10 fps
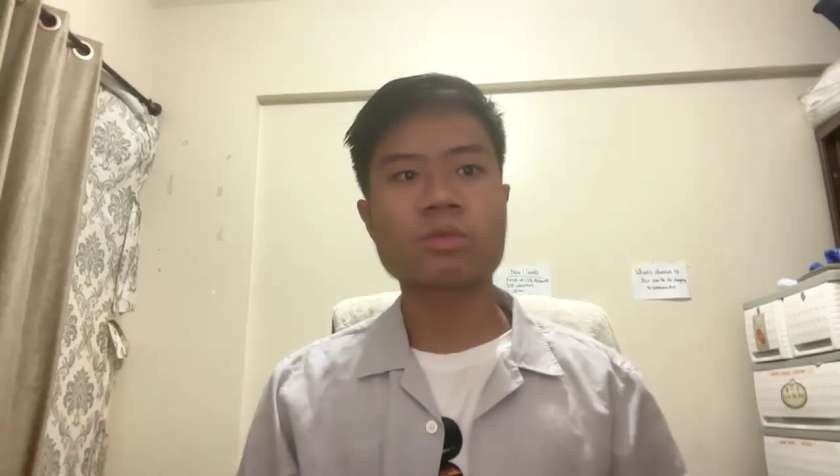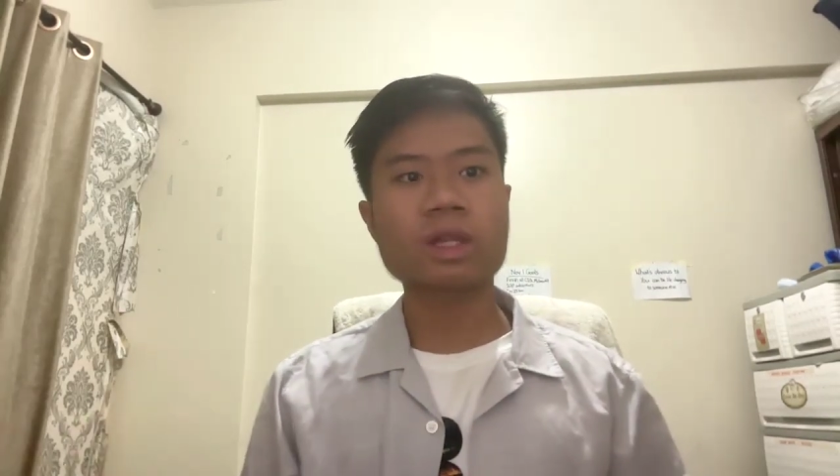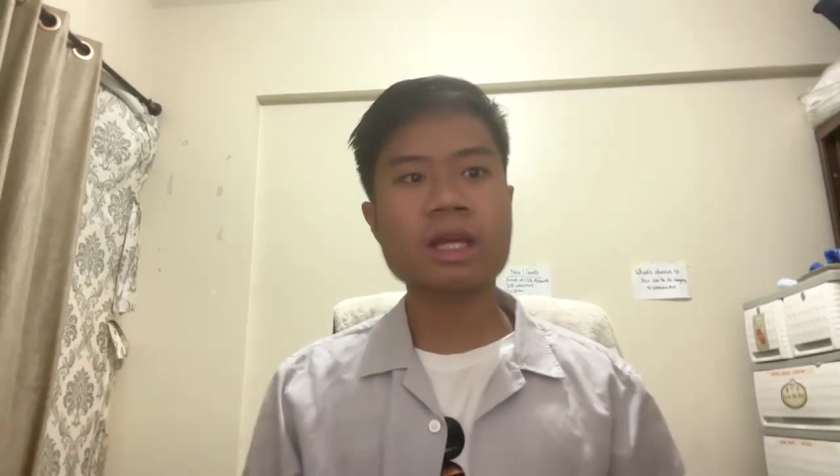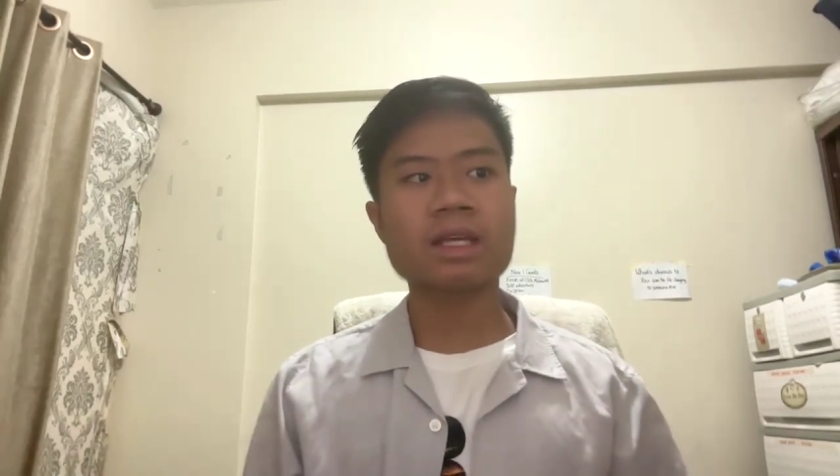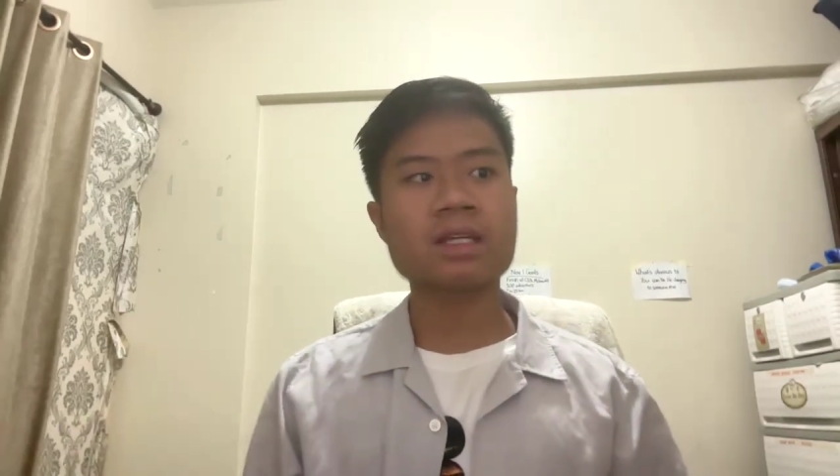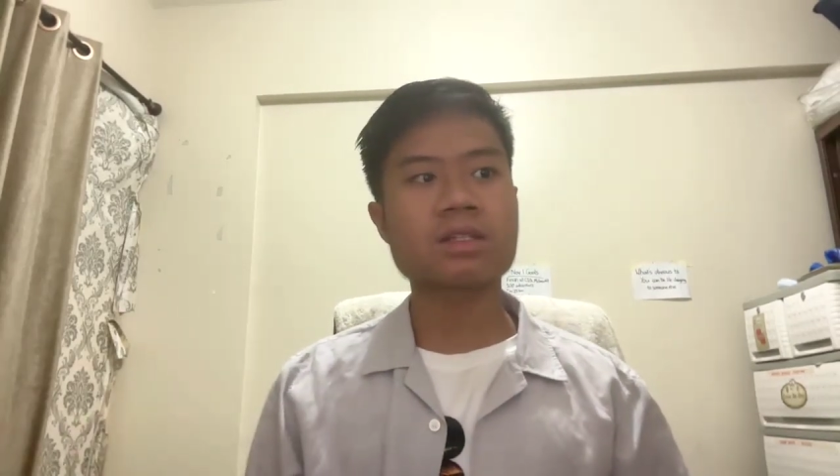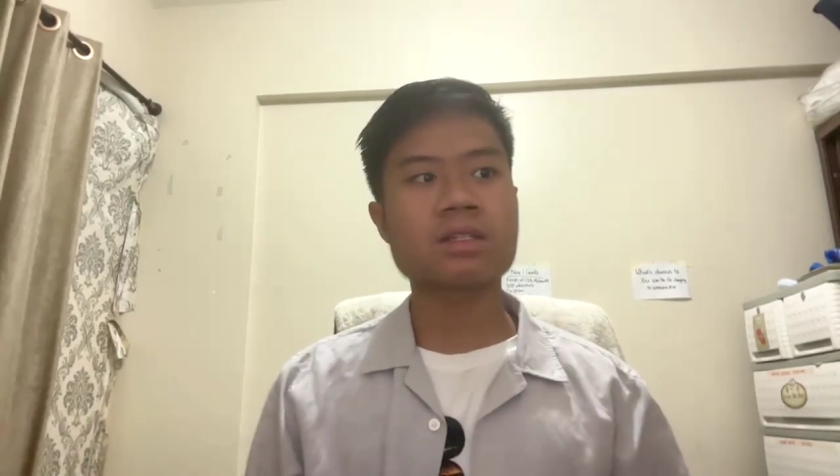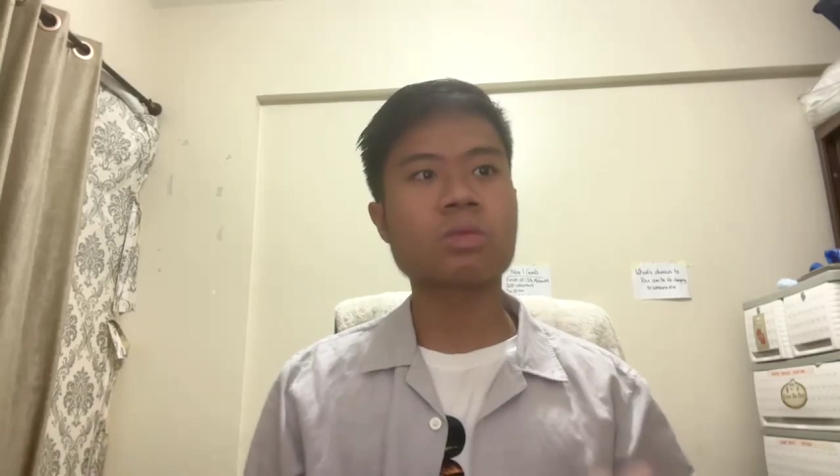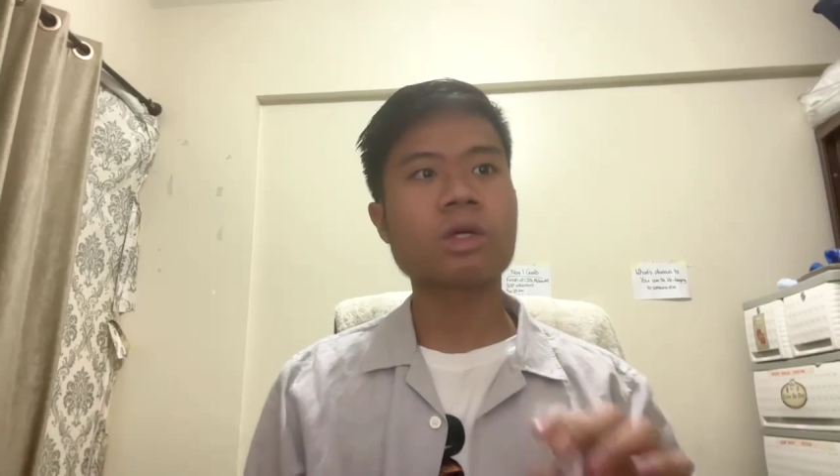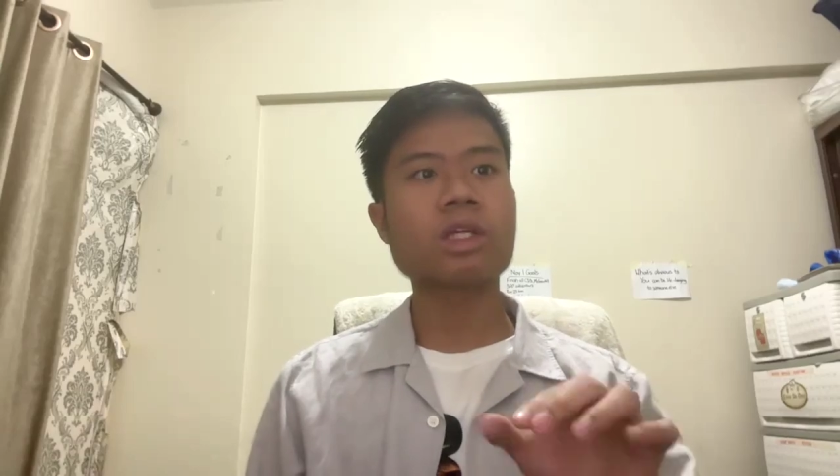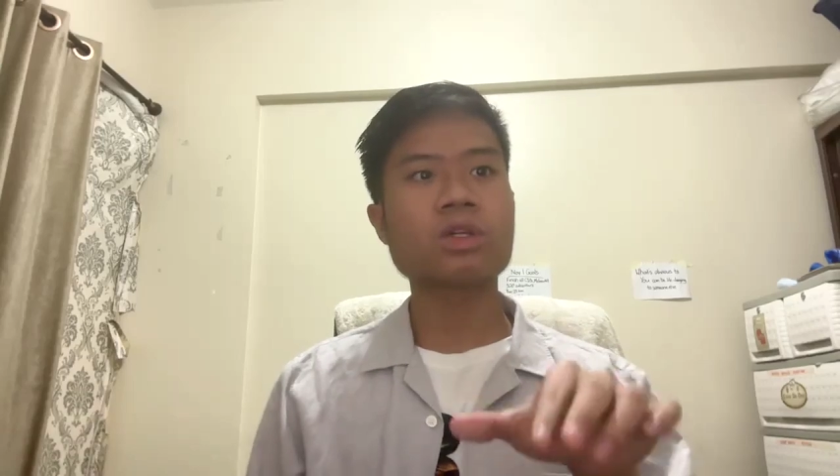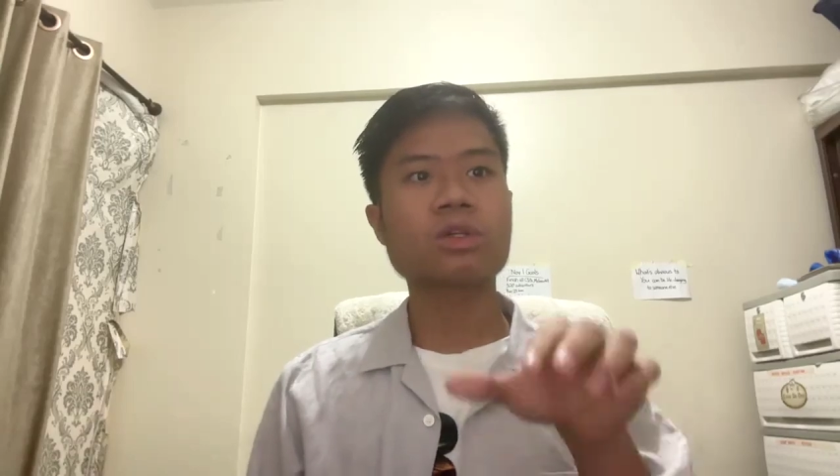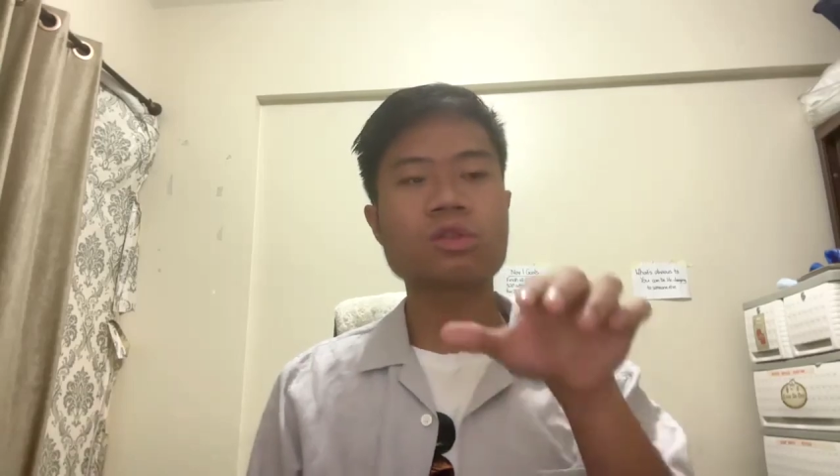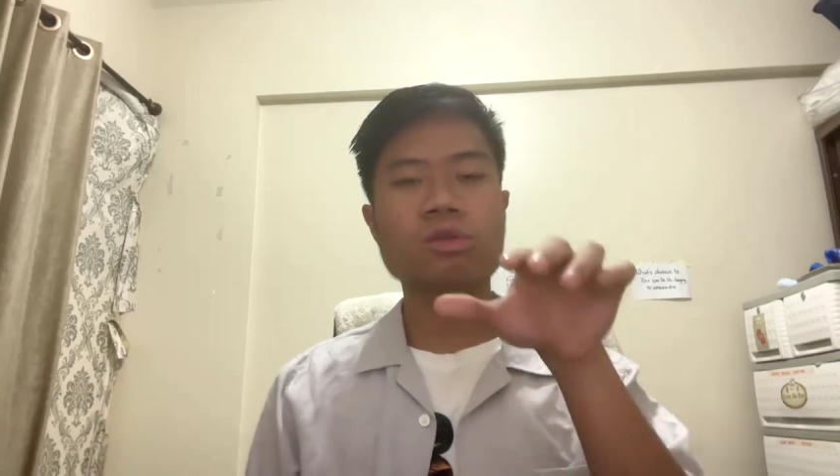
What that is when you go